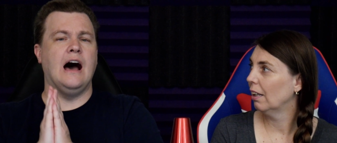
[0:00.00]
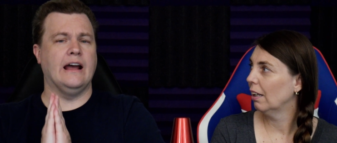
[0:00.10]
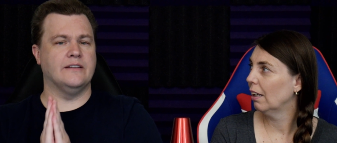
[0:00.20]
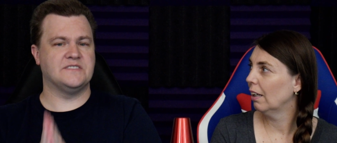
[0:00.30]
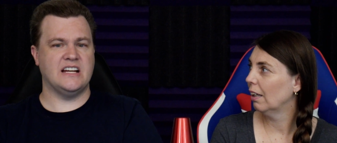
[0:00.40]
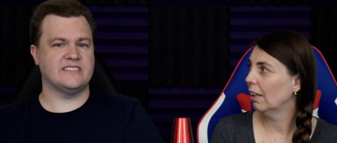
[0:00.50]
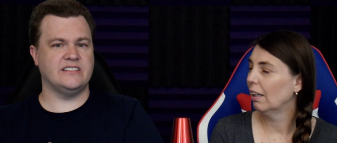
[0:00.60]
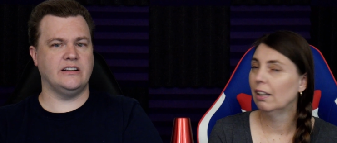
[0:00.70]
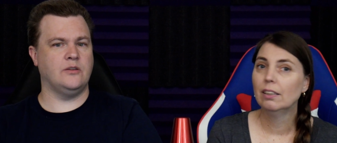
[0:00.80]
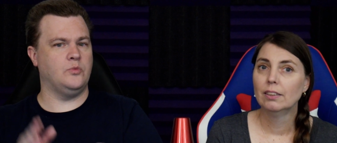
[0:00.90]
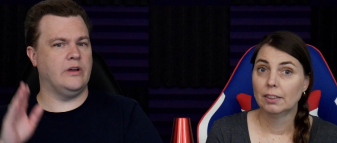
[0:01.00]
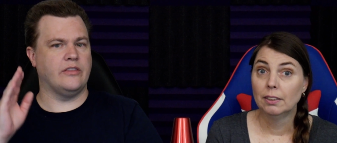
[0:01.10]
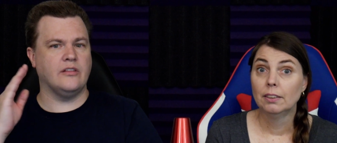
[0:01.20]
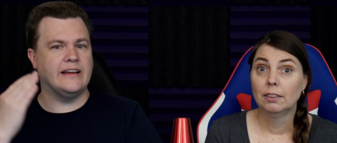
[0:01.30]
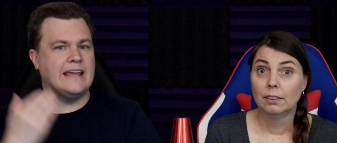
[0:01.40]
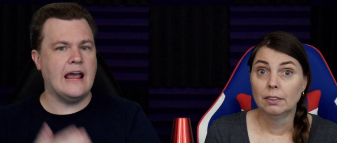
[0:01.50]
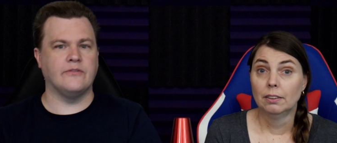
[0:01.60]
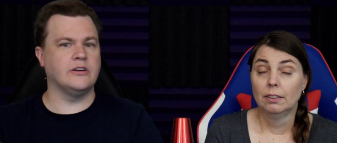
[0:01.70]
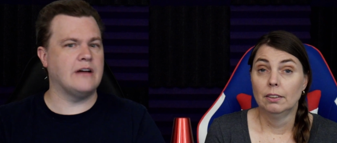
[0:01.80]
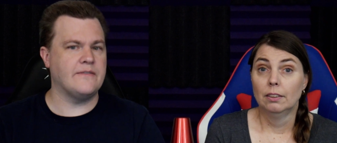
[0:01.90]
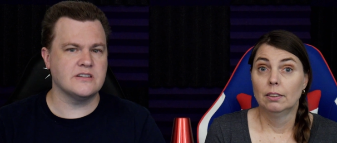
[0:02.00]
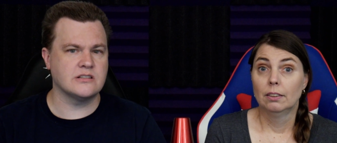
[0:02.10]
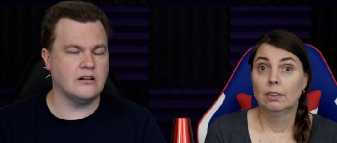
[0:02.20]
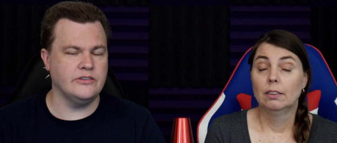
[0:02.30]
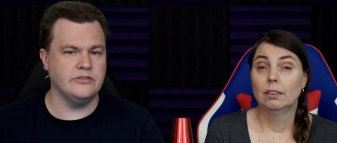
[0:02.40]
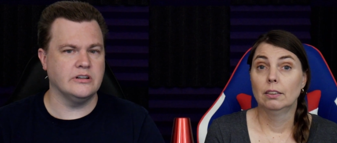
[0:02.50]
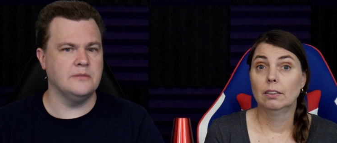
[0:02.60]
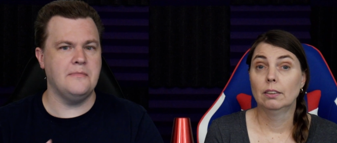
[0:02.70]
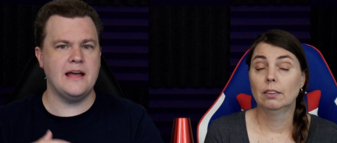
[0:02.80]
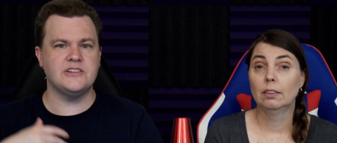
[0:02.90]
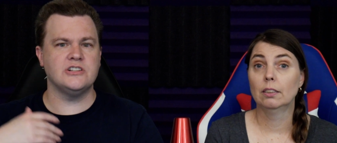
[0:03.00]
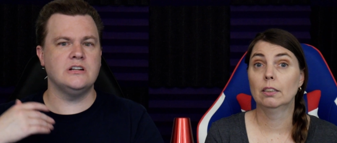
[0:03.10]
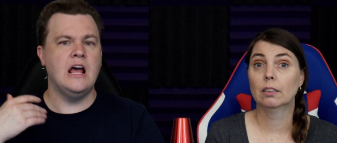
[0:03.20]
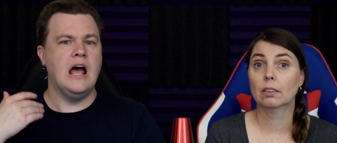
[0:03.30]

Speaker 1: I have tested it with like every graphics card you can imagine.